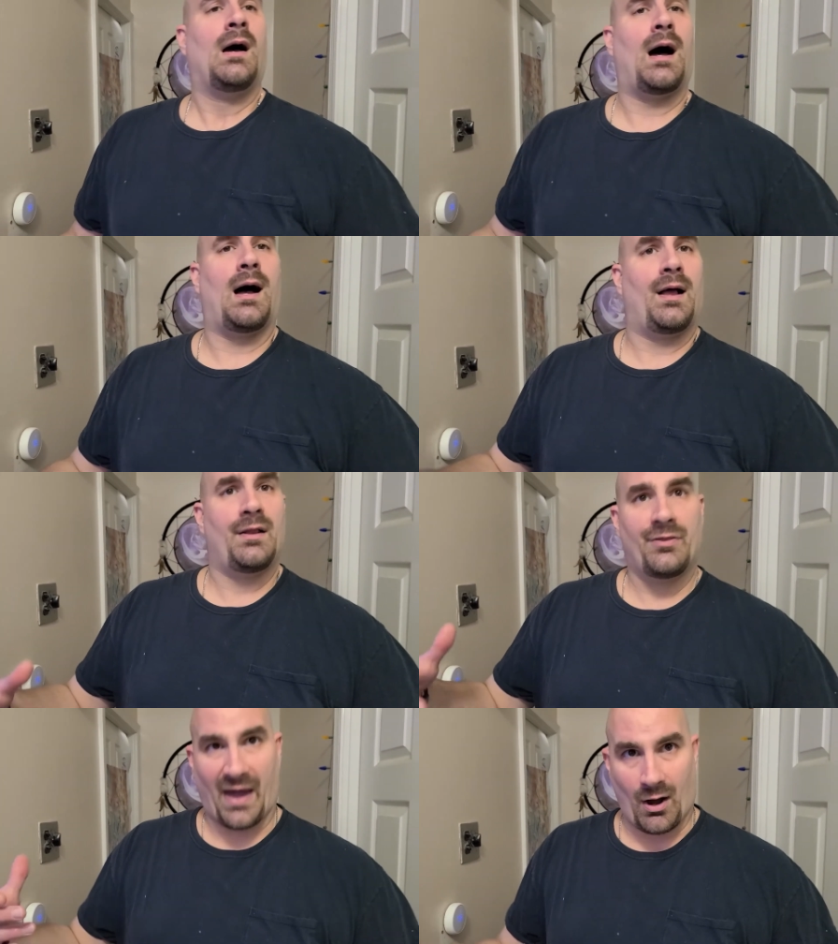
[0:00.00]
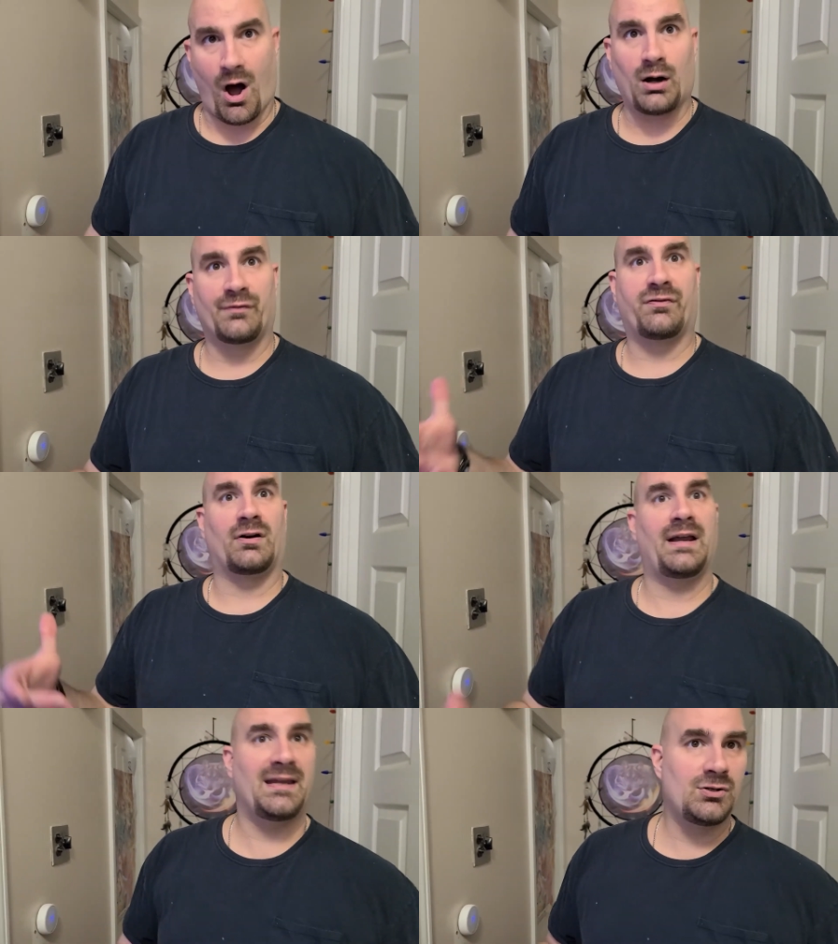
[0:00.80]
that are
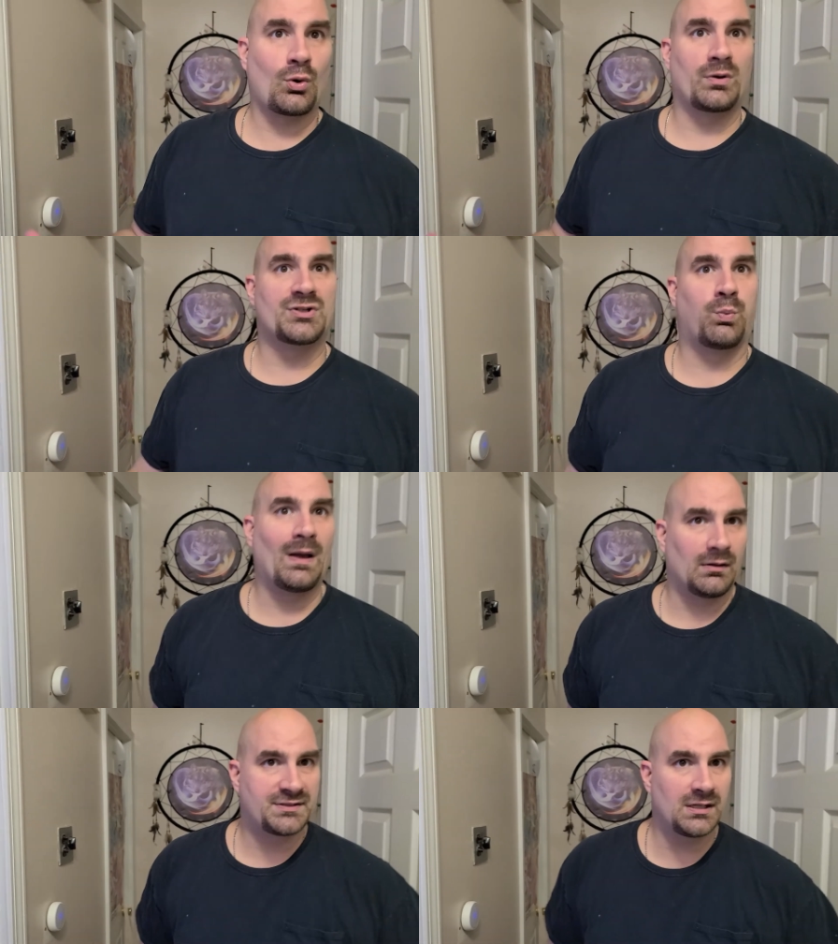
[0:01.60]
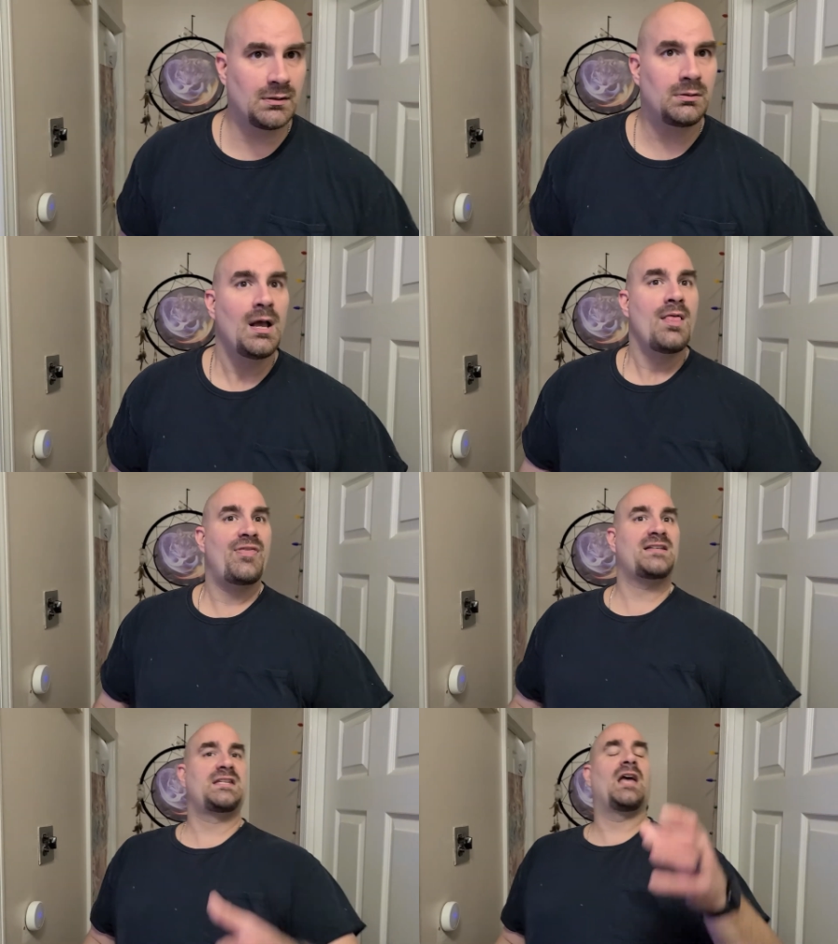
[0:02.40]
for indoor as well too.
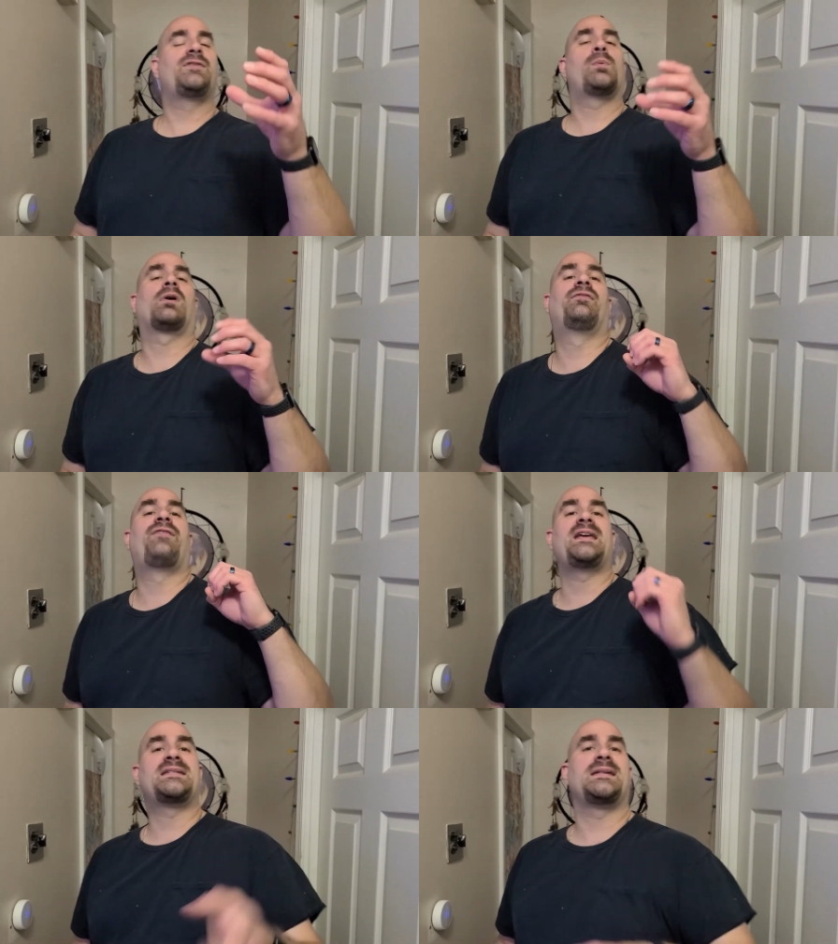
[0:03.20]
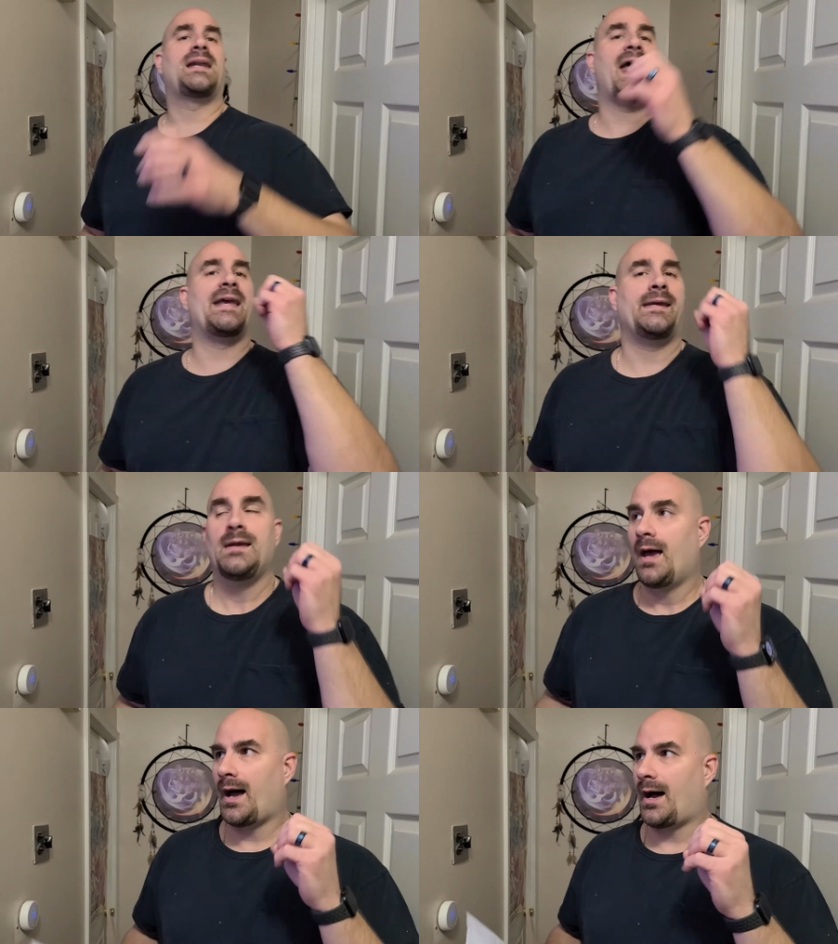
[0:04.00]
That's if you are facing a
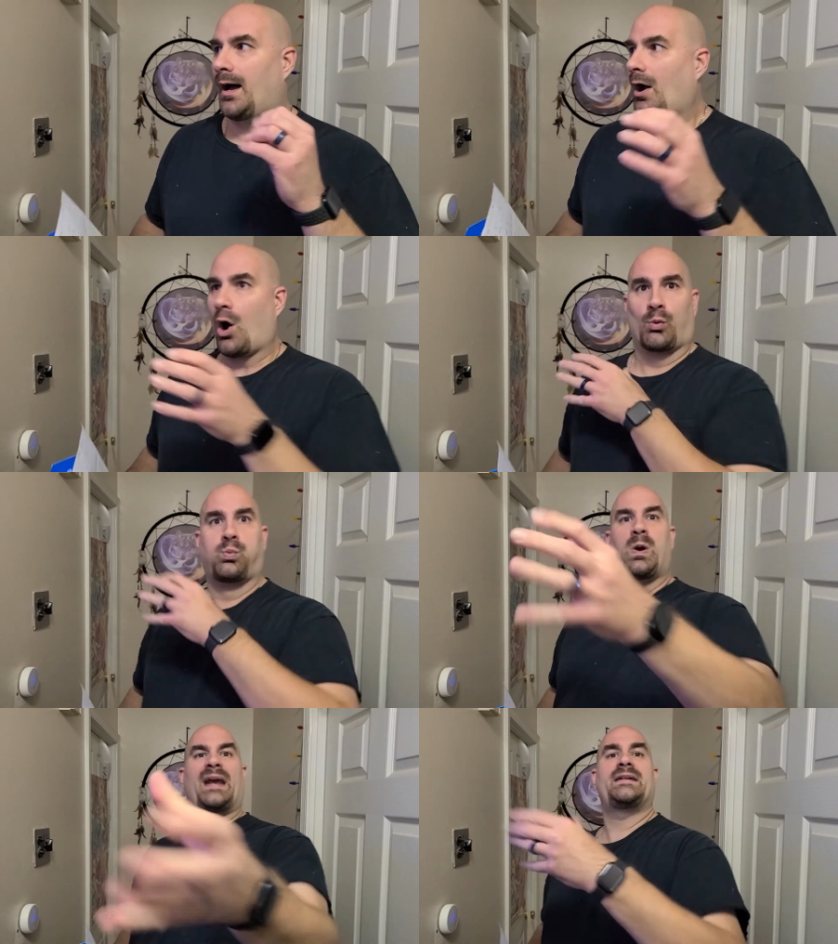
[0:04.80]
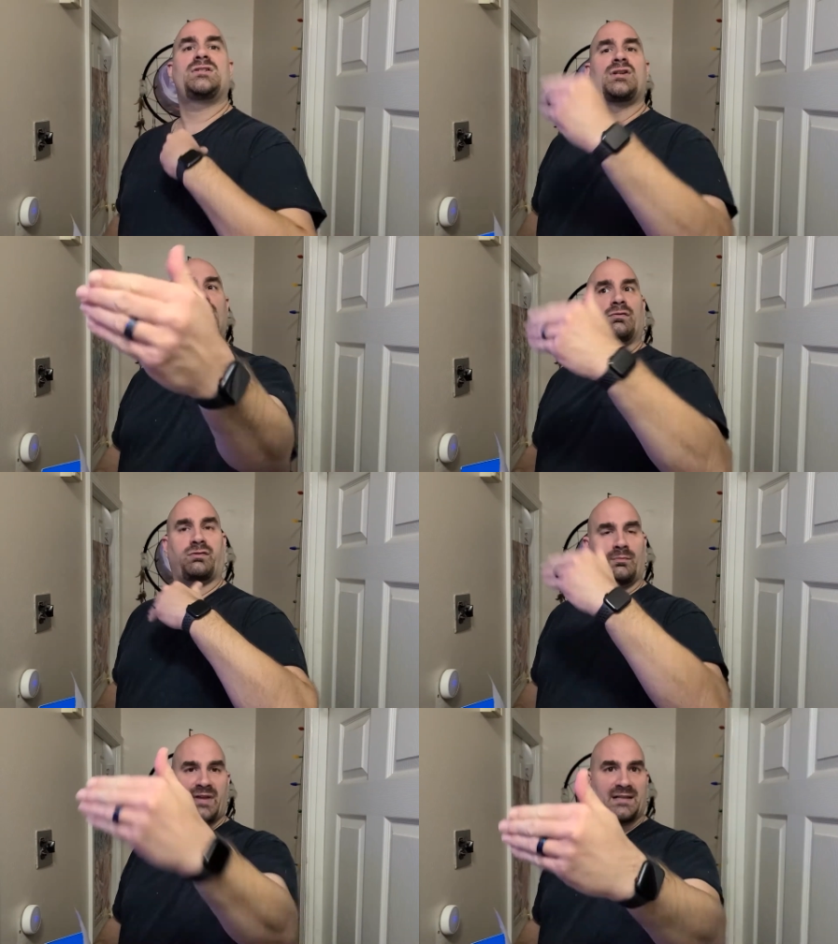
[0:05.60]
range
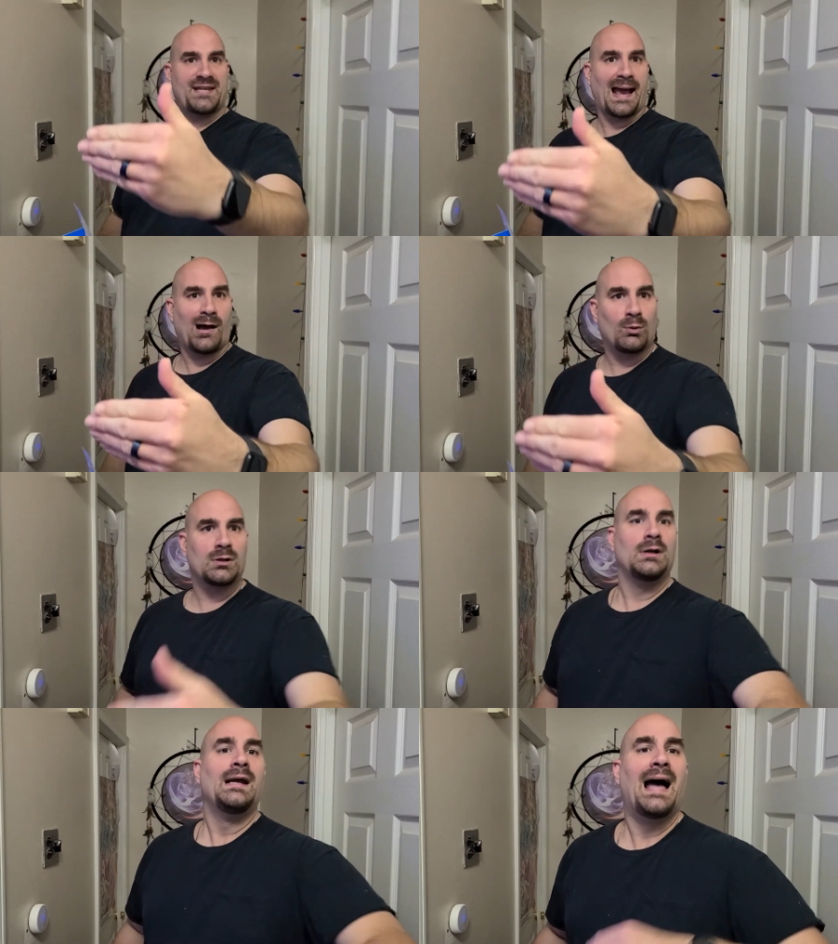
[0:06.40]
from that tower.